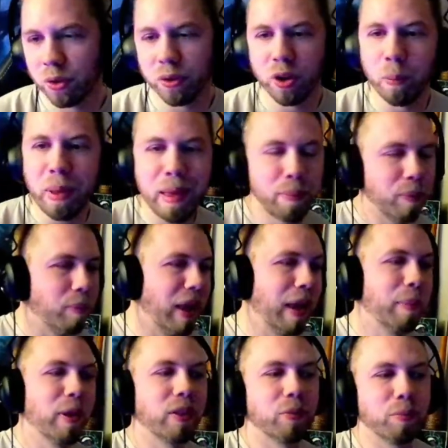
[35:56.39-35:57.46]
You know, maybe
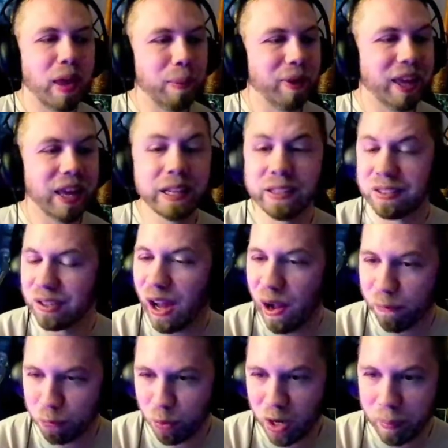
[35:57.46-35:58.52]
maybe maybe id
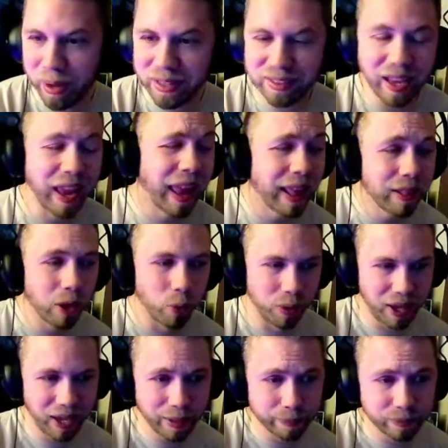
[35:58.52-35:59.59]
Software makes a Halo game